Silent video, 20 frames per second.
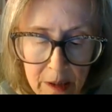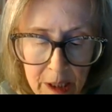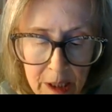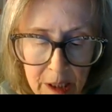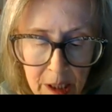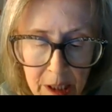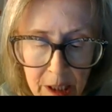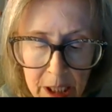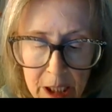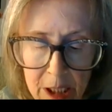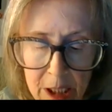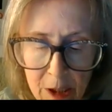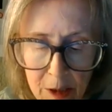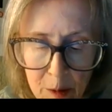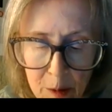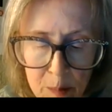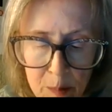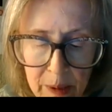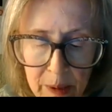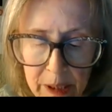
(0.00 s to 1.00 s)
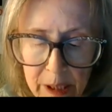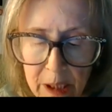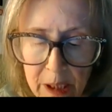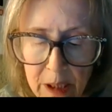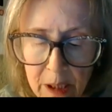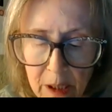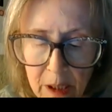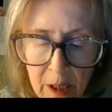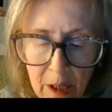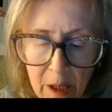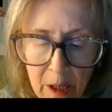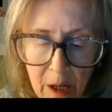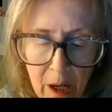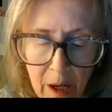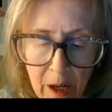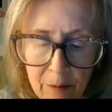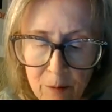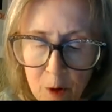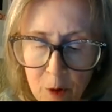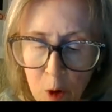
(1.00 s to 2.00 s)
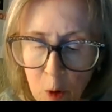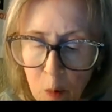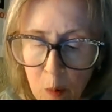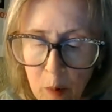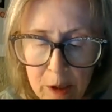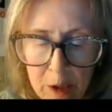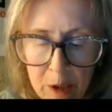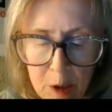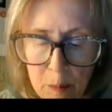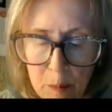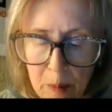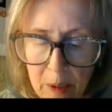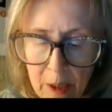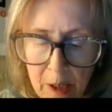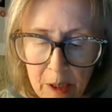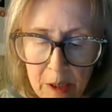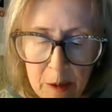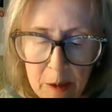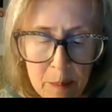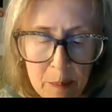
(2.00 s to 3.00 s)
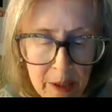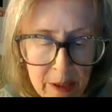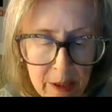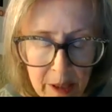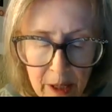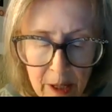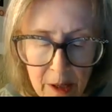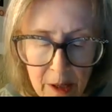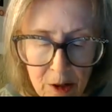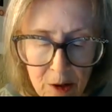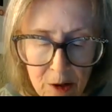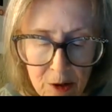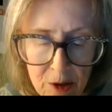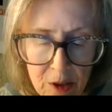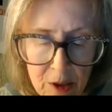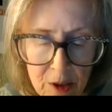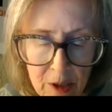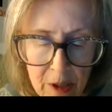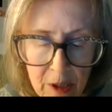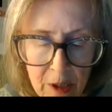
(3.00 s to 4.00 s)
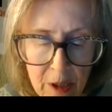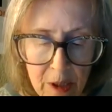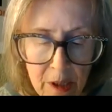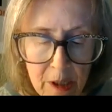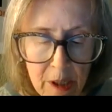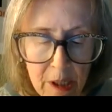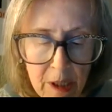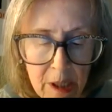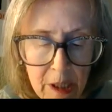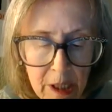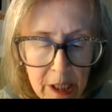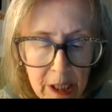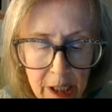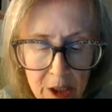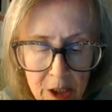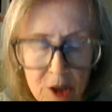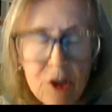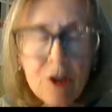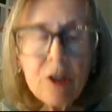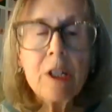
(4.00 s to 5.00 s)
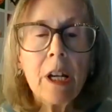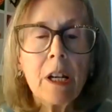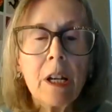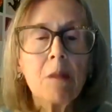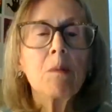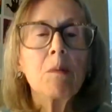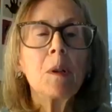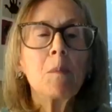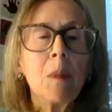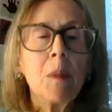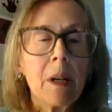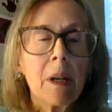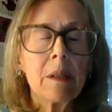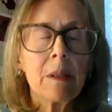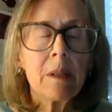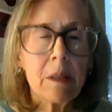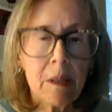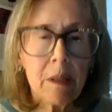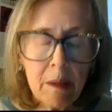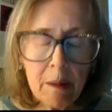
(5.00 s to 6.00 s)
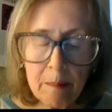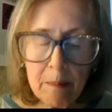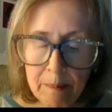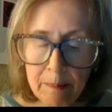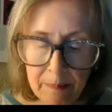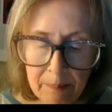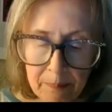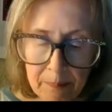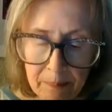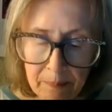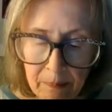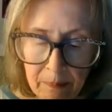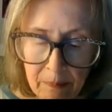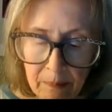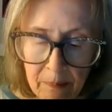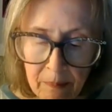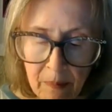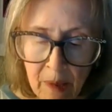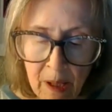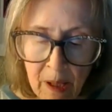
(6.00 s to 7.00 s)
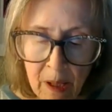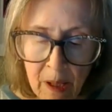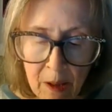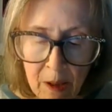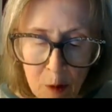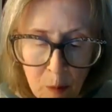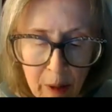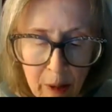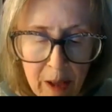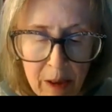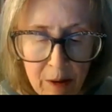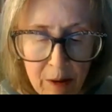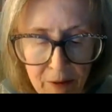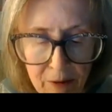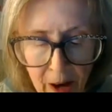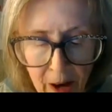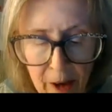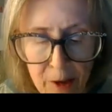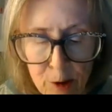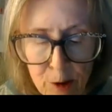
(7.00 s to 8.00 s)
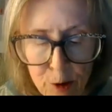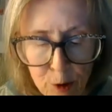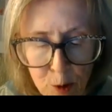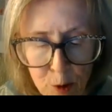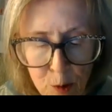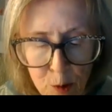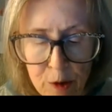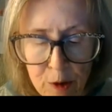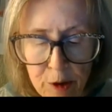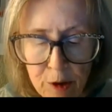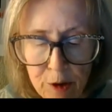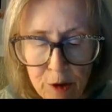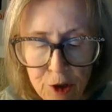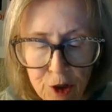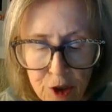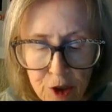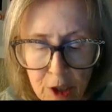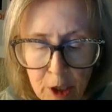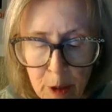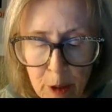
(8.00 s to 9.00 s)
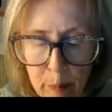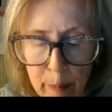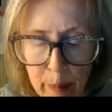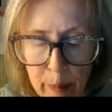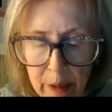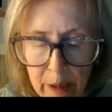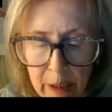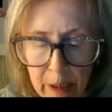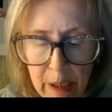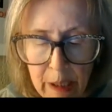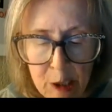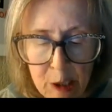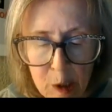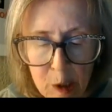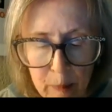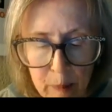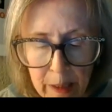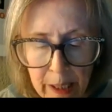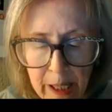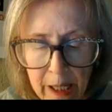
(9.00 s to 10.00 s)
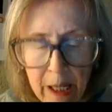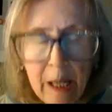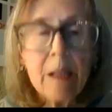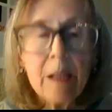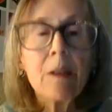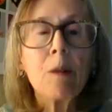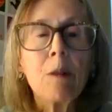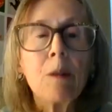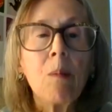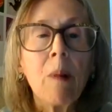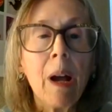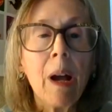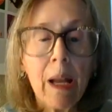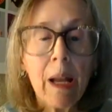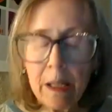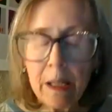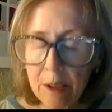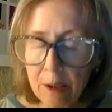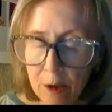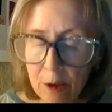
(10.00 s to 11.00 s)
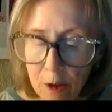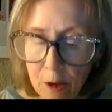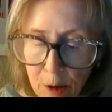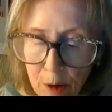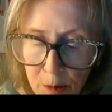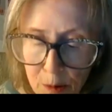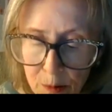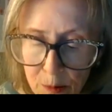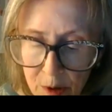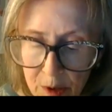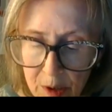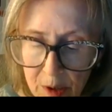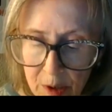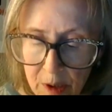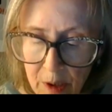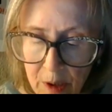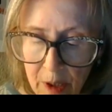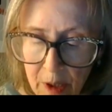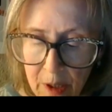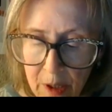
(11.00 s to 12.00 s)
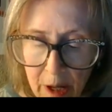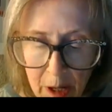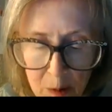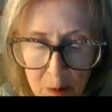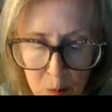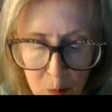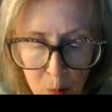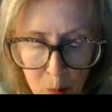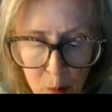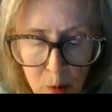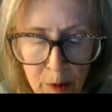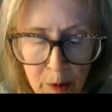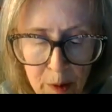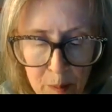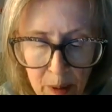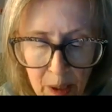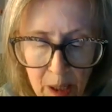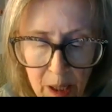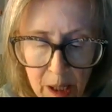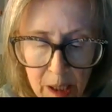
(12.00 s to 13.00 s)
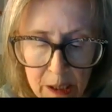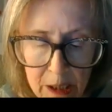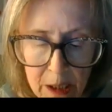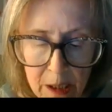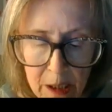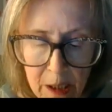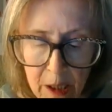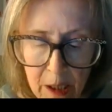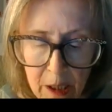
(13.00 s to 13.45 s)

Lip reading: the heat, the bleat of no one's blood but theirs. Each day reminds them the way the father's cornered sheep splayed the ragged coats and wore the blood.